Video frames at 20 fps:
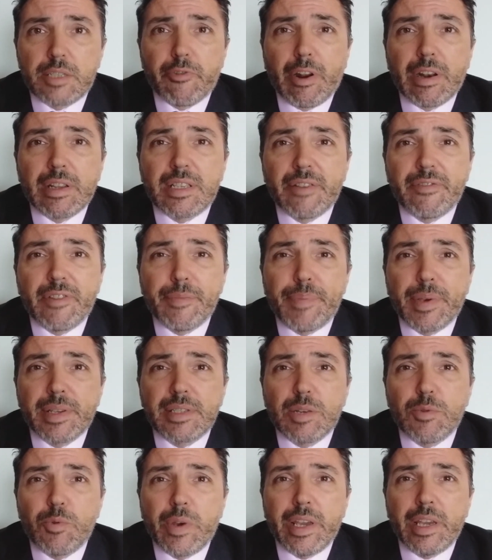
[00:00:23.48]
a relatively busy
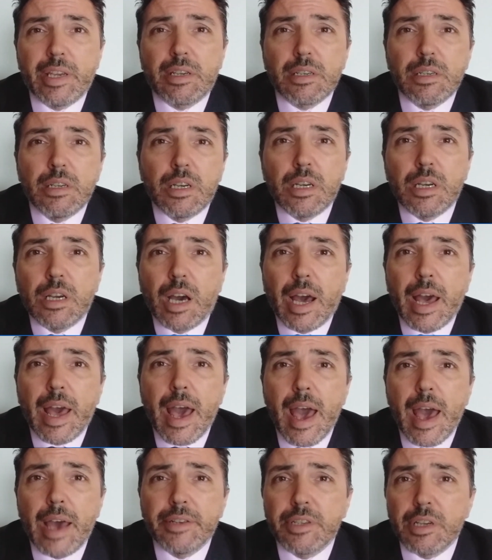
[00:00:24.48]
week
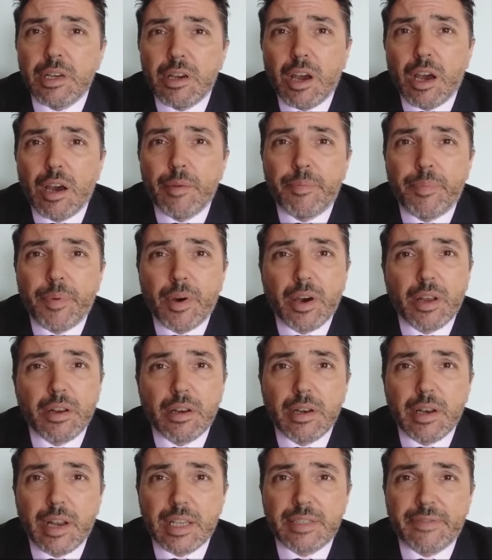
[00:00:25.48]
ahead, but
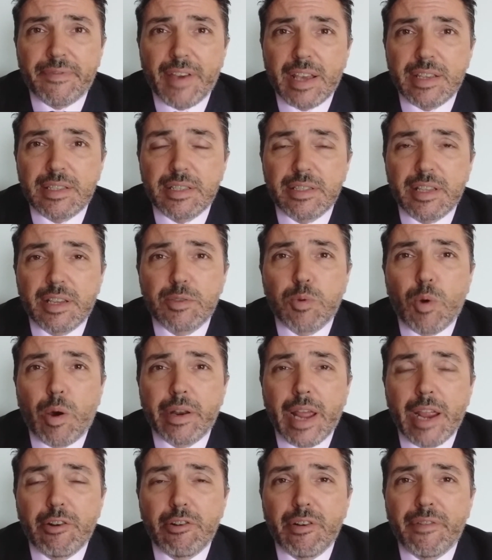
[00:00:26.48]
let's face it, there's one
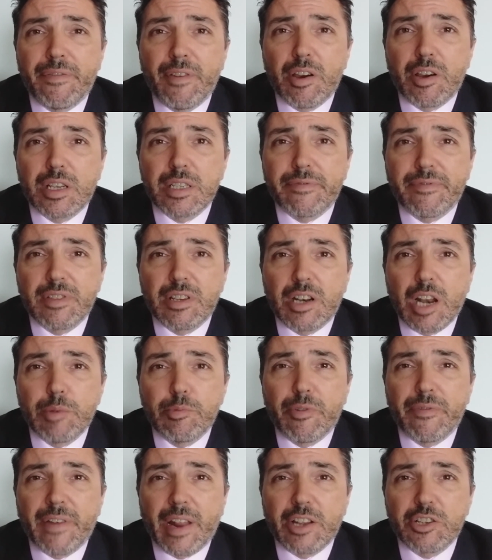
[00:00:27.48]
area of focus for the global
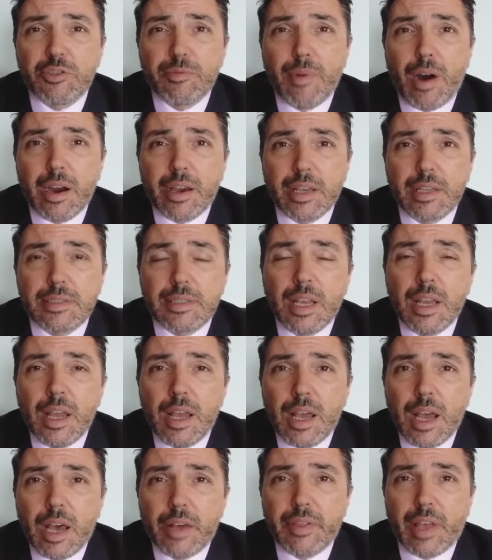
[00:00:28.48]
financial markets,
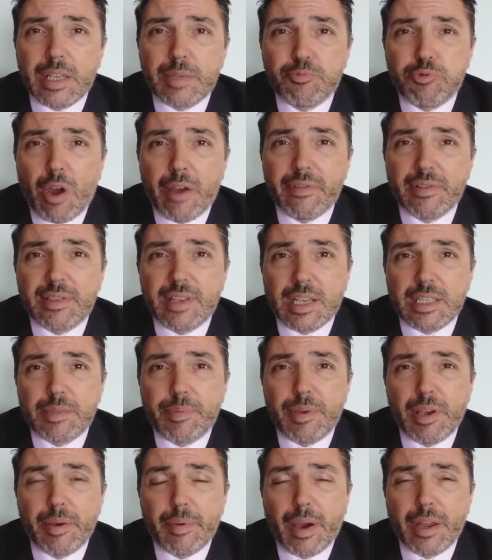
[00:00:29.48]
and that's private sector
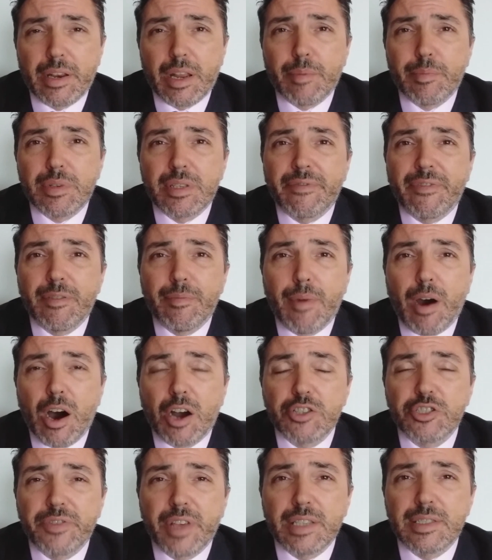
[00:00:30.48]
PMI numbers for
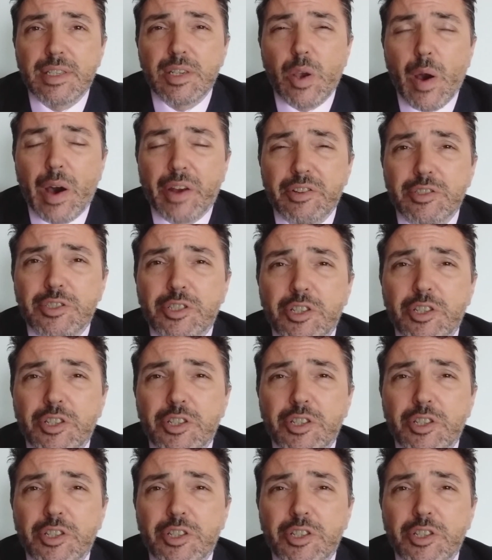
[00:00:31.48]
March. They're due out on